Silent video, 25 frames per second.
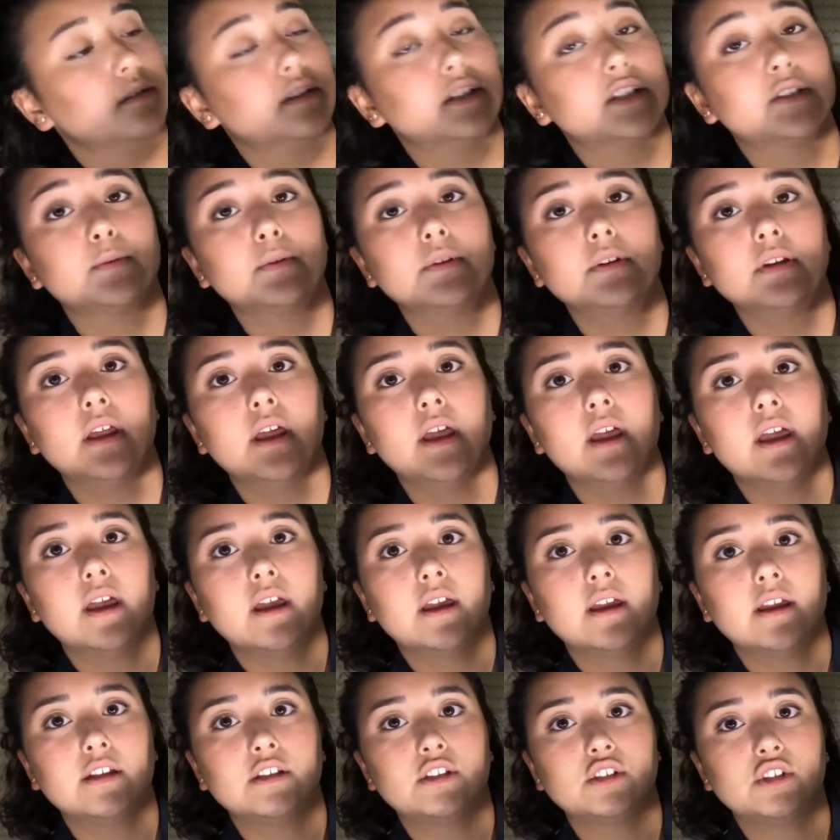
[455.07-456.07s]
This one?
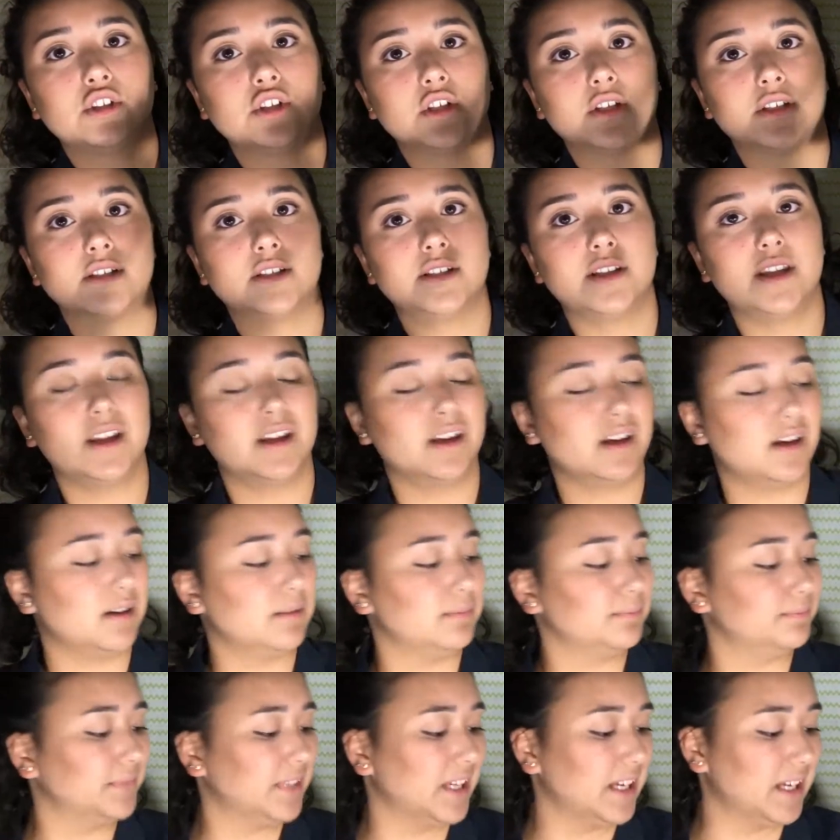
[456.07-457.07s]
It's just
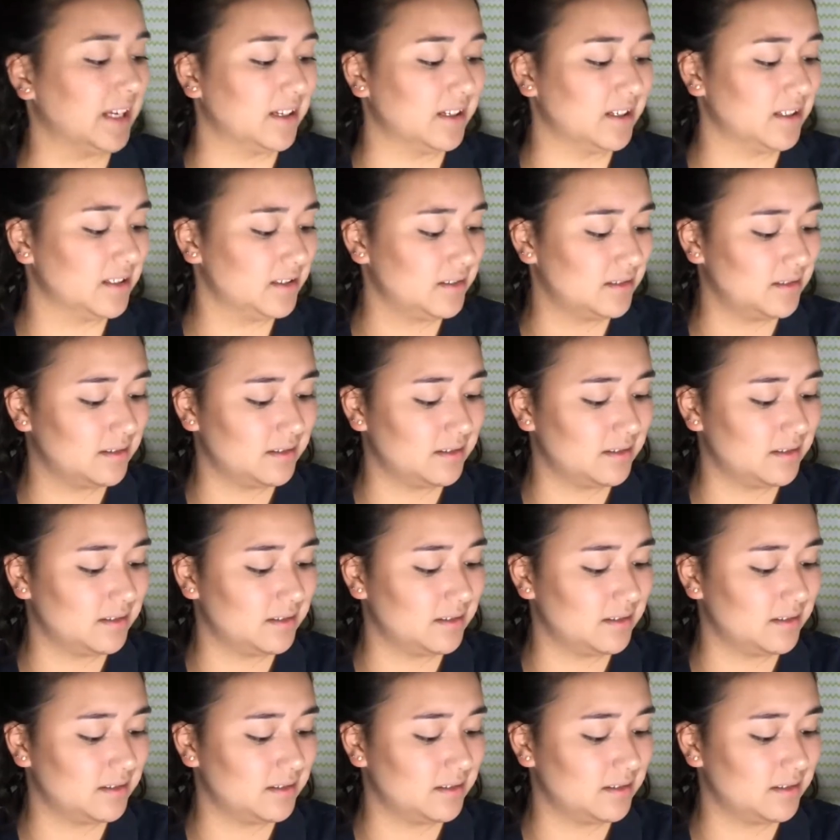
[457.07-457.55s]
a, like,